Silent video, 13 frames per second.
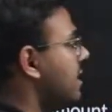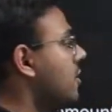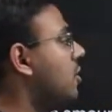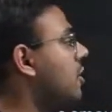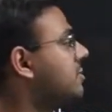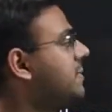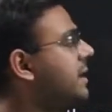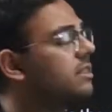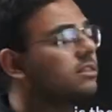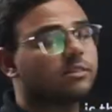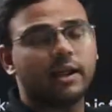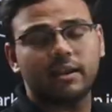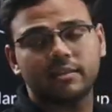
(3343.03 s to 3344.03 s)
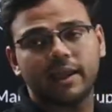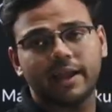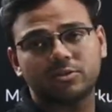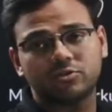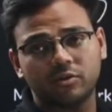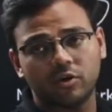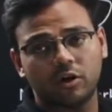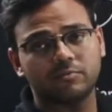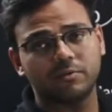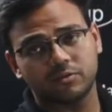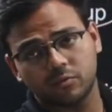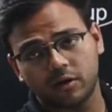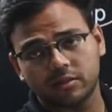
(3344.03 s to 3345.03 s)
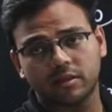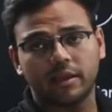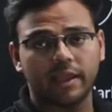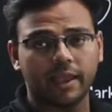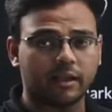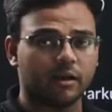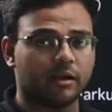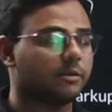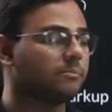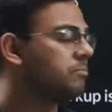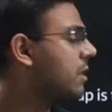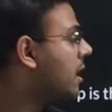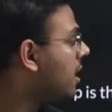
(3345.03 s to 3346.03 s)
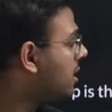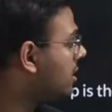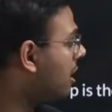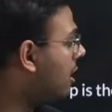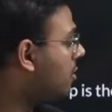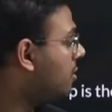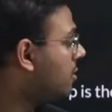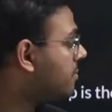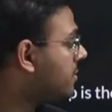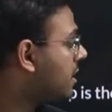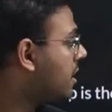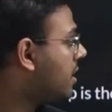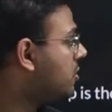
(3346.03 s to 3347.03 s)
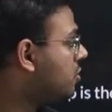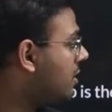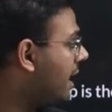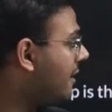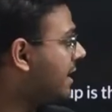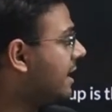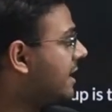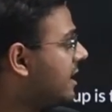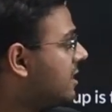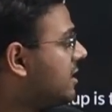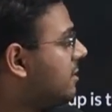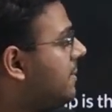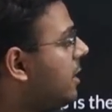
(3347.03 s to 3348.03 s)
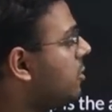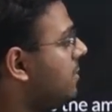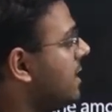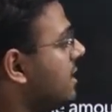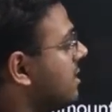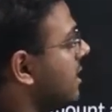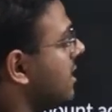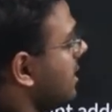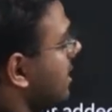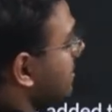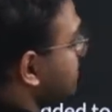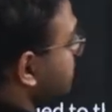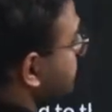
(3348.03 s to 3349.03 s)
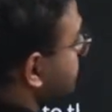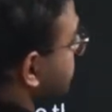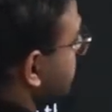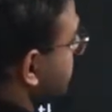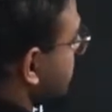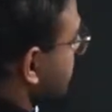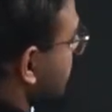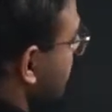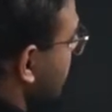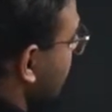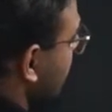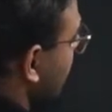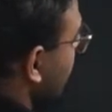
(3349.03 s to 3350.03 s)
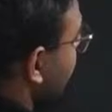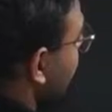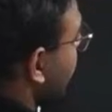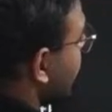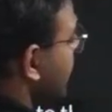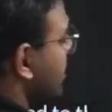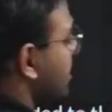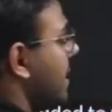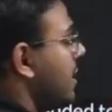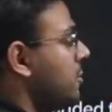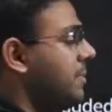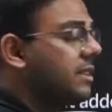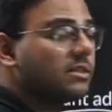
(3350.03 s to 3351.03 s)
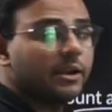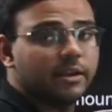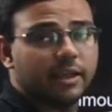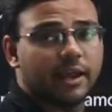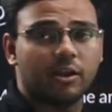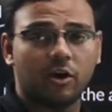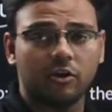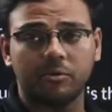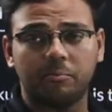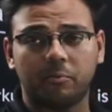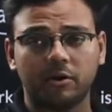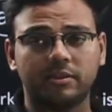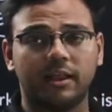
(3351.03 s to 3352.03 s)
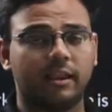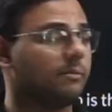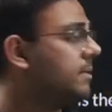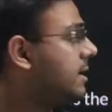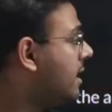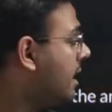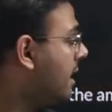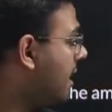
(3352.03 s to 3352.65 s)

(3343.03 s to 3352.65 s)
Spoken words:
the cost price, that is the actual cost which was incurred. Now you have increased it by rupees 30. You've increased it by rupees 30 and now you'll put the label